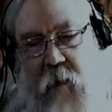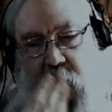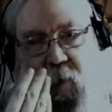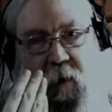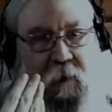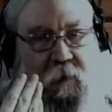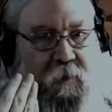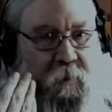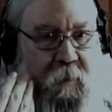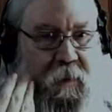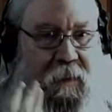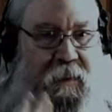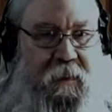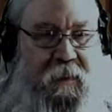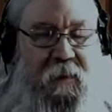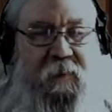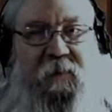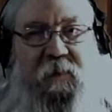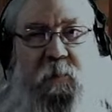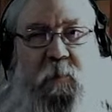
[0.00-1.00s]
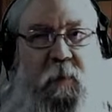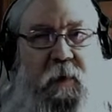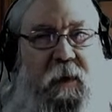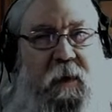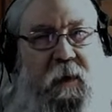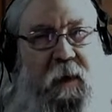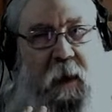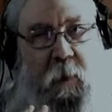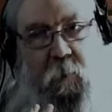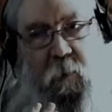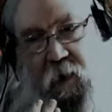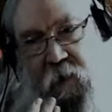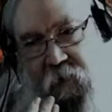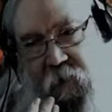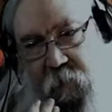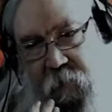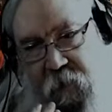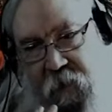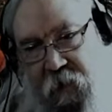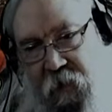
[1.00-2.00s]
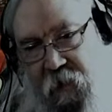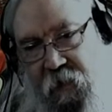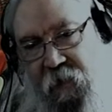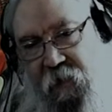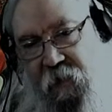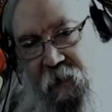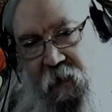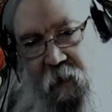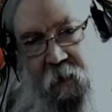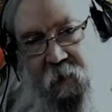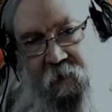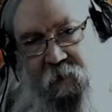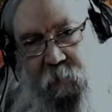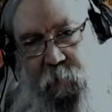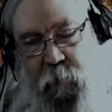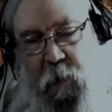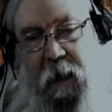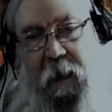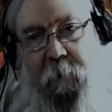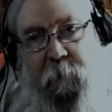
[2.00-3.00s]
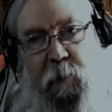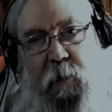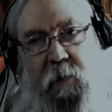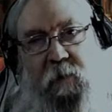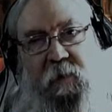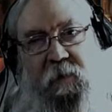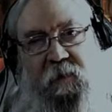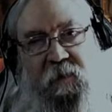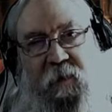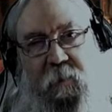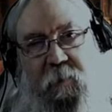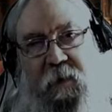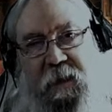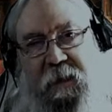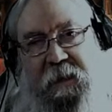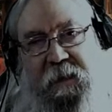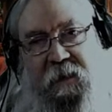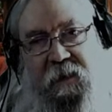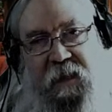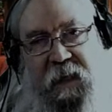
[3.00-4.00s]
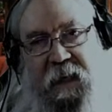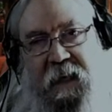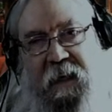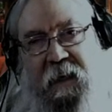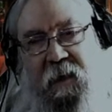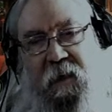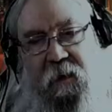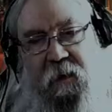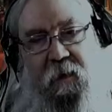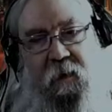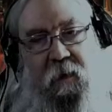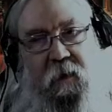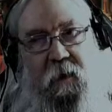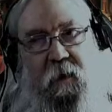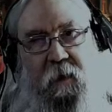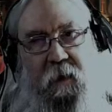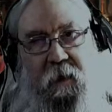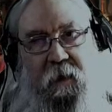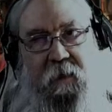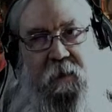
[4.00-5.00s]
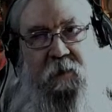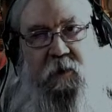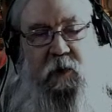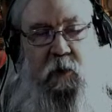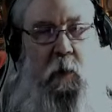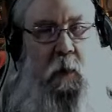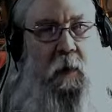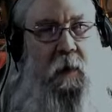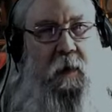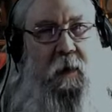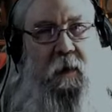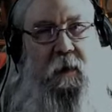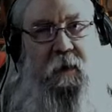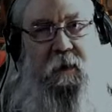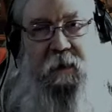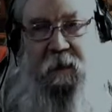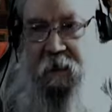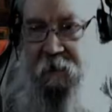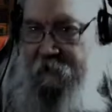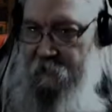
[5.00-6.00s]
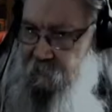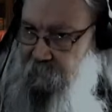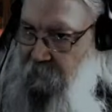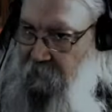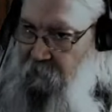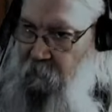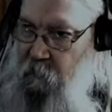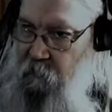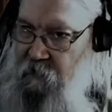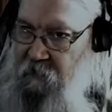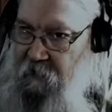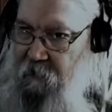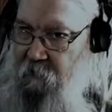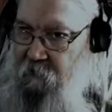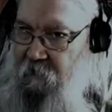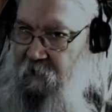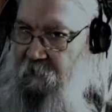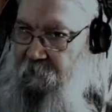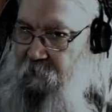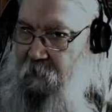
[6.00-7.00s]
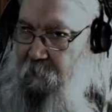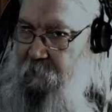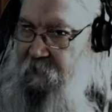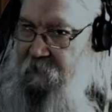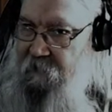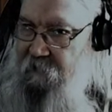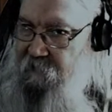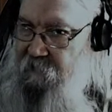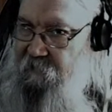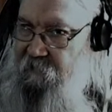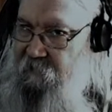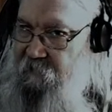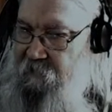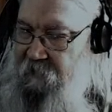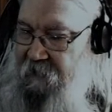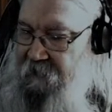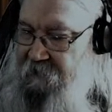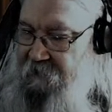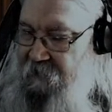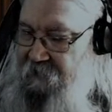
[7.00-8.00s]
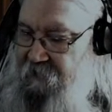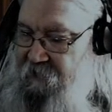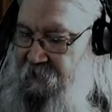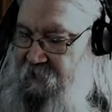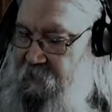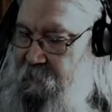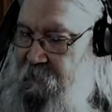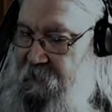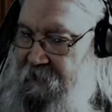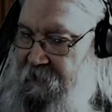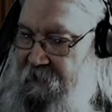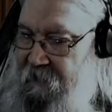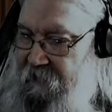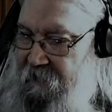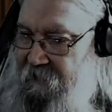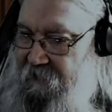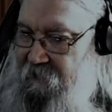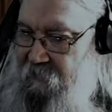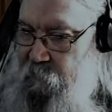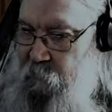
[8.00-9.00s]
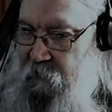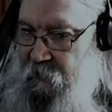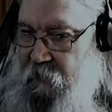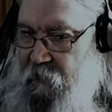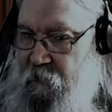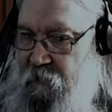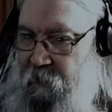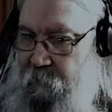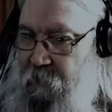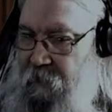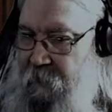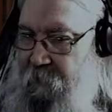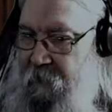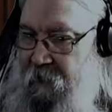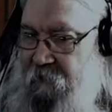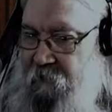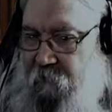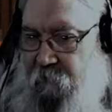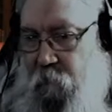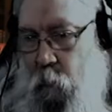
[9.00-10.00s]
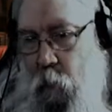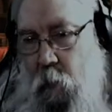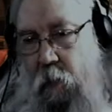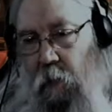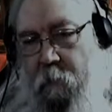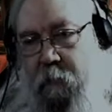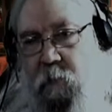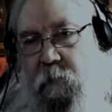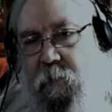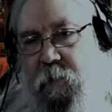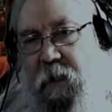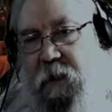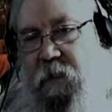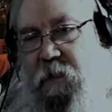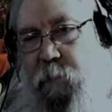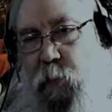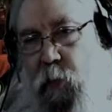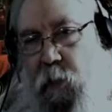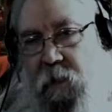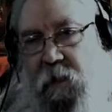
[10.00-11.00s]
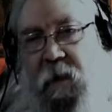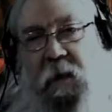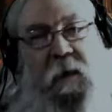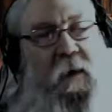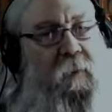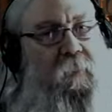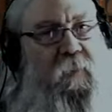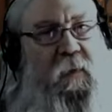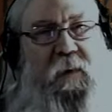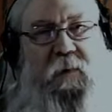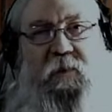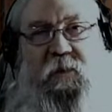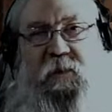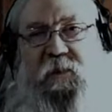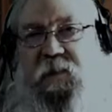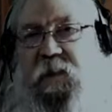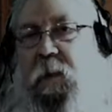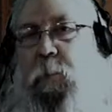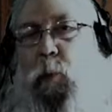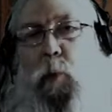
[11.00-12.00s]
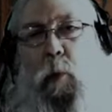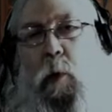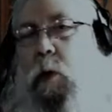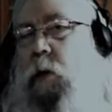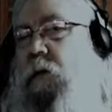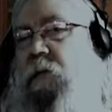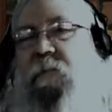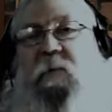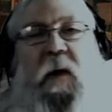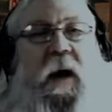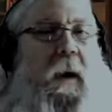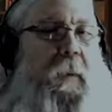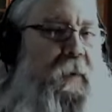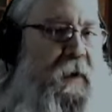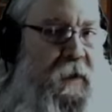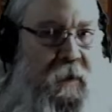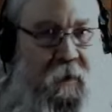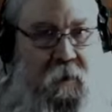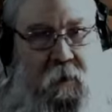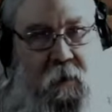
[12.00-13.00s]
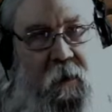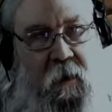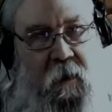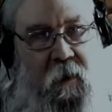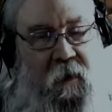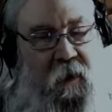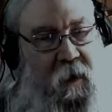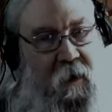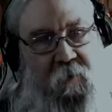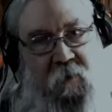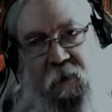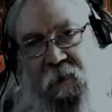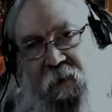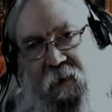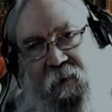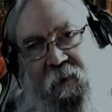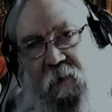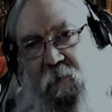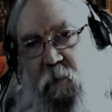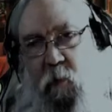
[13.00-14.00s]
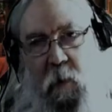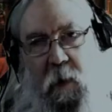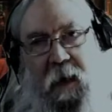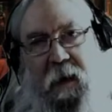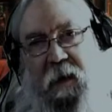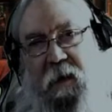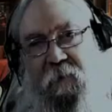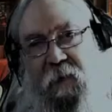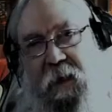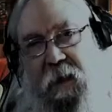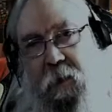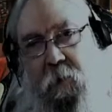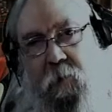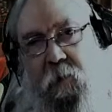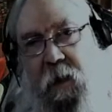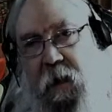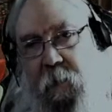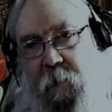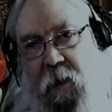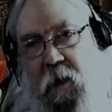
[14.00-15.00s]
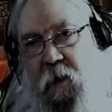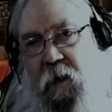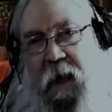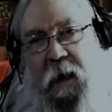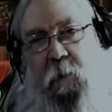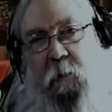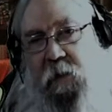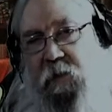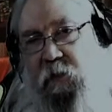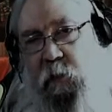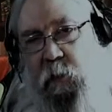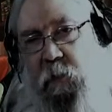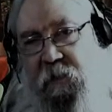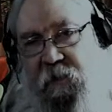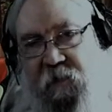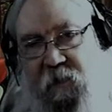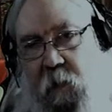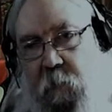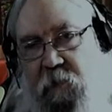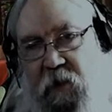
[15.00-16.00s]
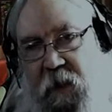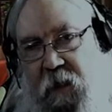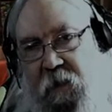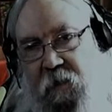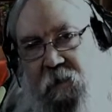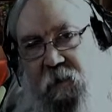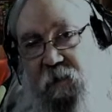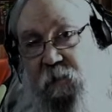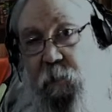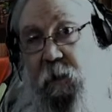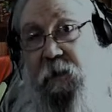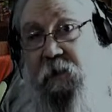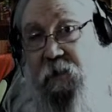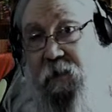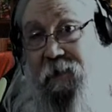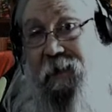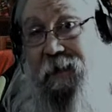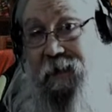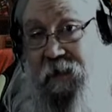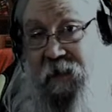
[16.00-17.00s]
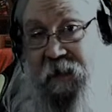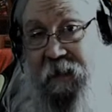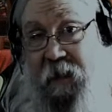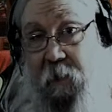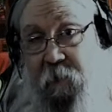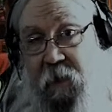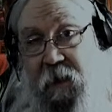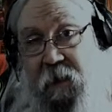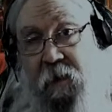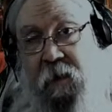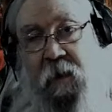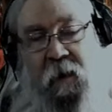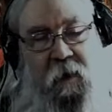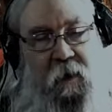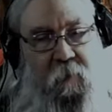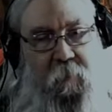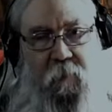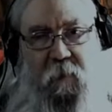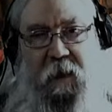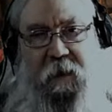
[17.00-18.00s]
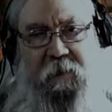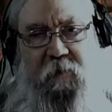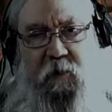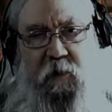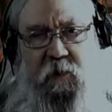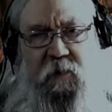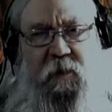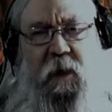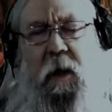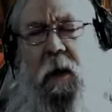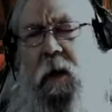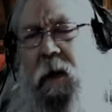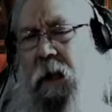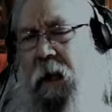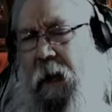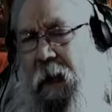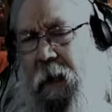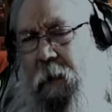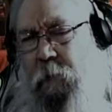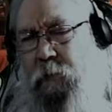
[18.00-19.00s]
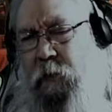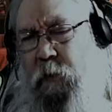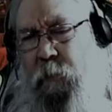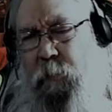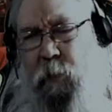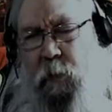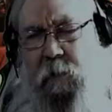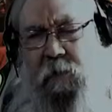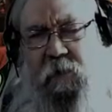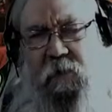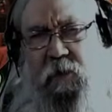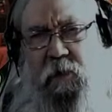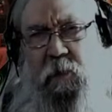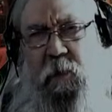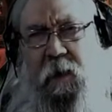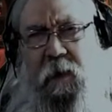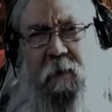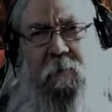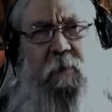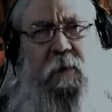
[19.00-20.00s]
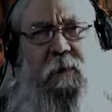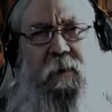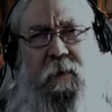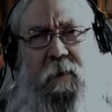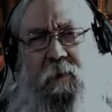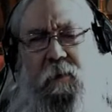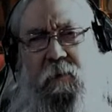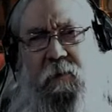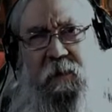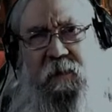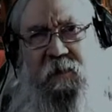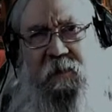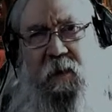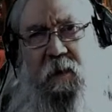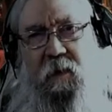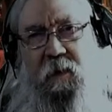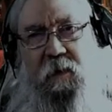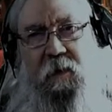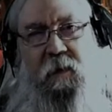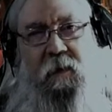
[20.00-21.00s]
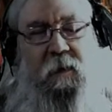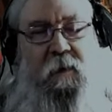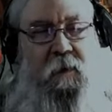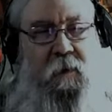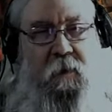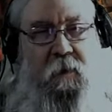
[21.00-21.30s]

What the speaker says: I want it to be an easy read. I want it to be a splat book that somebody can take and enjoy and not spend their entire life on. Because as I said in the beginning of this, when somebody makes a 400-page book, there's just them word vomiting everything they've read on the internet about how to do a subject, especially like DMing. And it's just a how-to book to do everything under the sun.